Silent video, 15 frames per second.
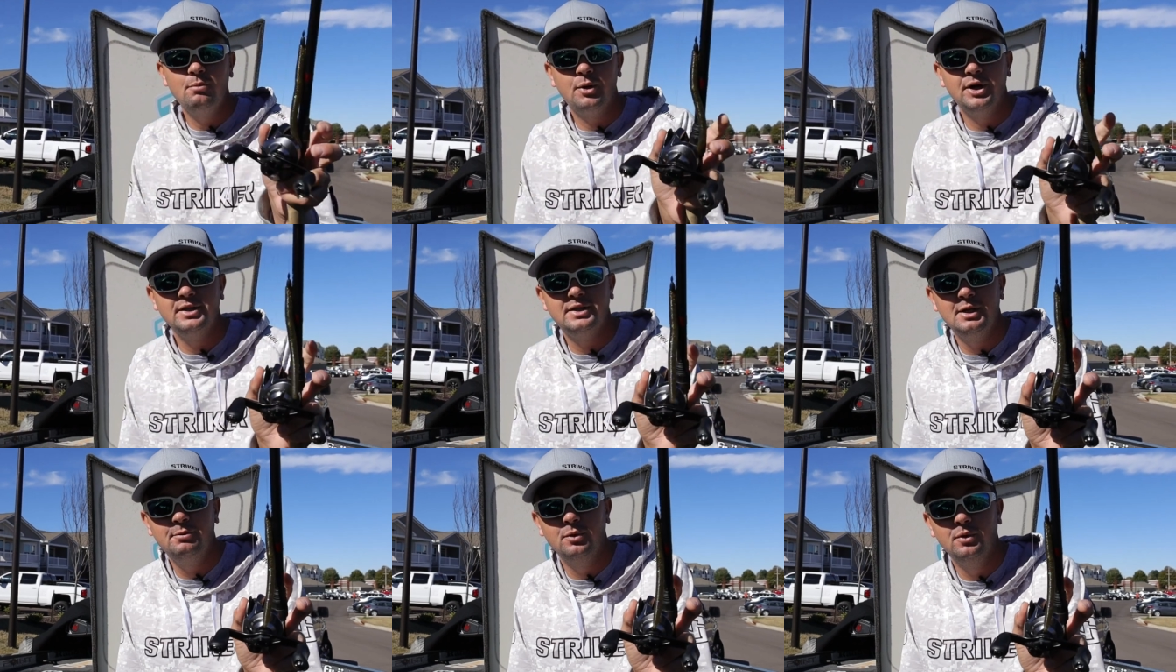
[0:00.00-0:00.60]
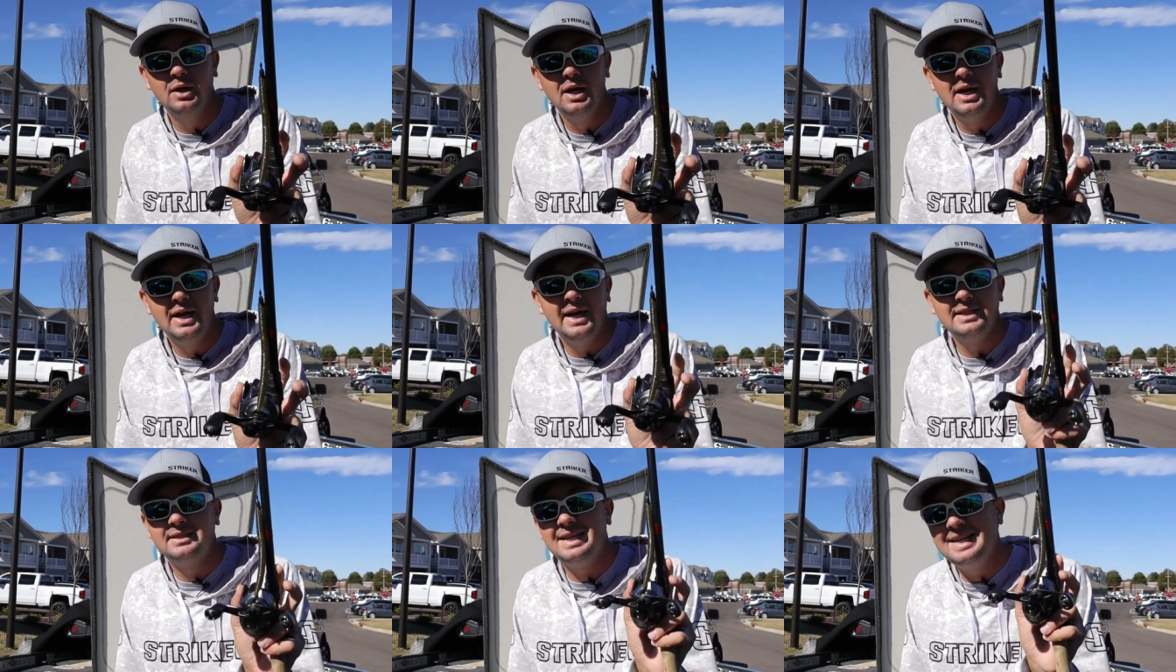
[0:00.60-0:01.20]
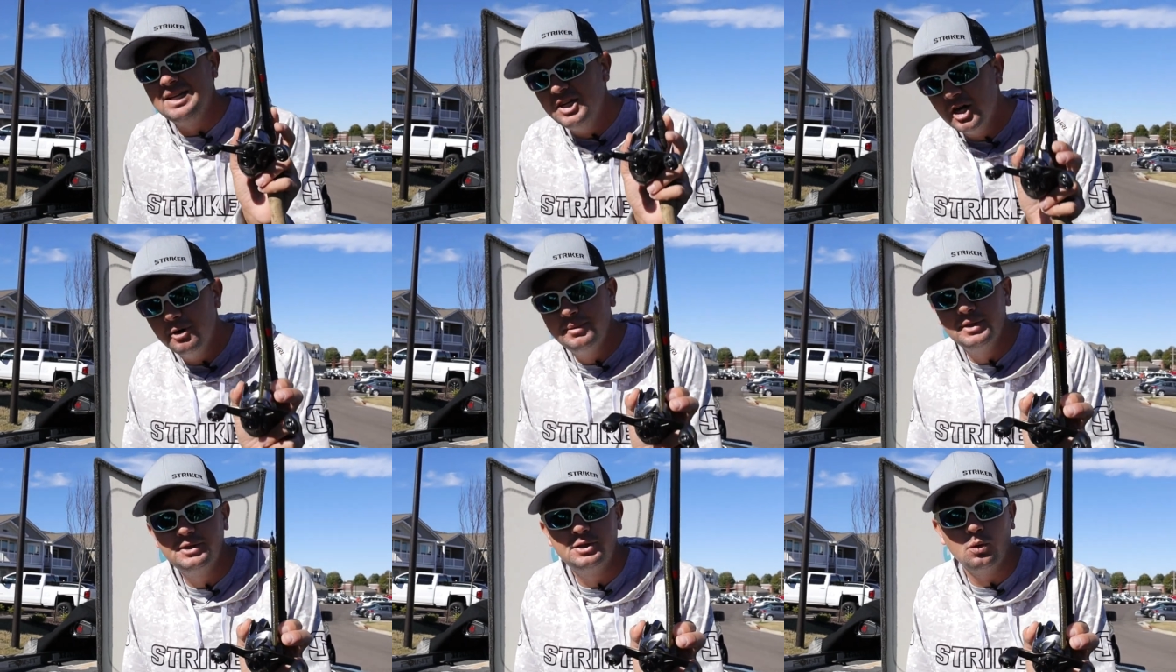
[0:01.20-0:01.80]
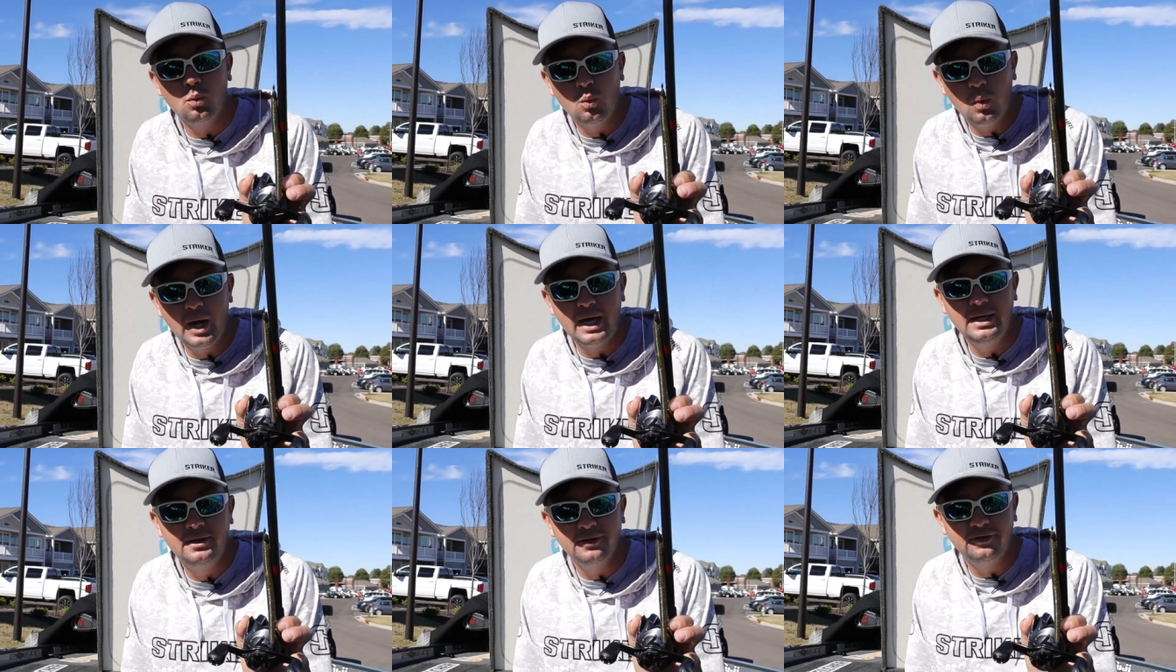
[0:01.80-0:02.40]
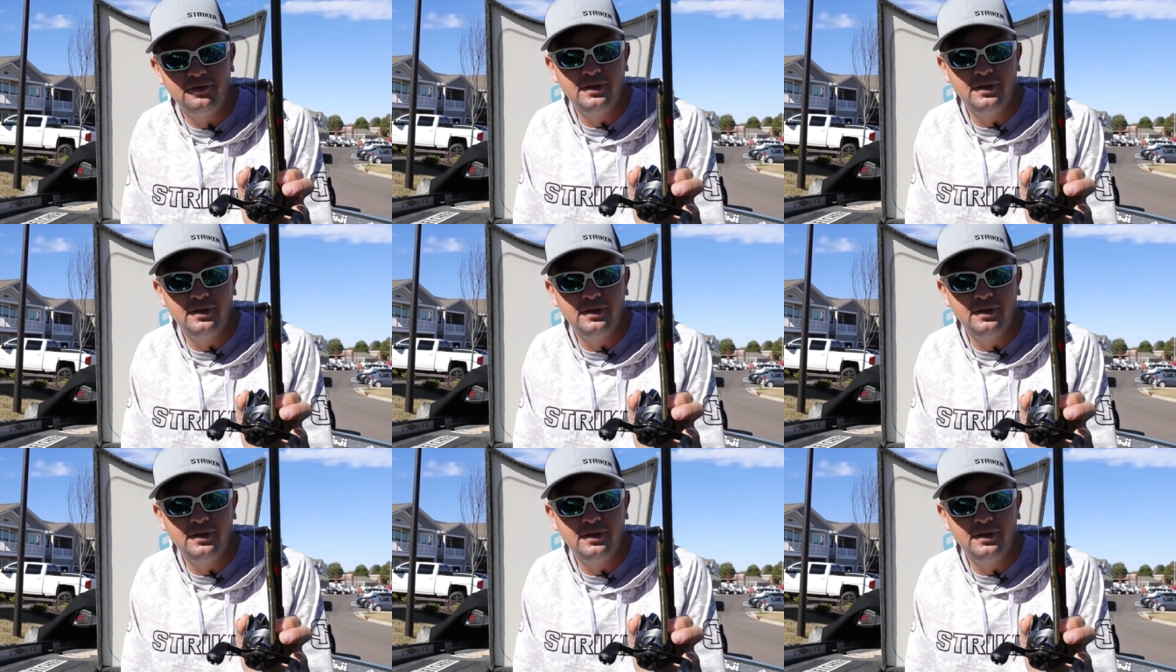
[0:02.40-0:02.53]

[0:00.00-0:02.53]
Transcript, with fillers: Pretty simple. It's the dumbest way to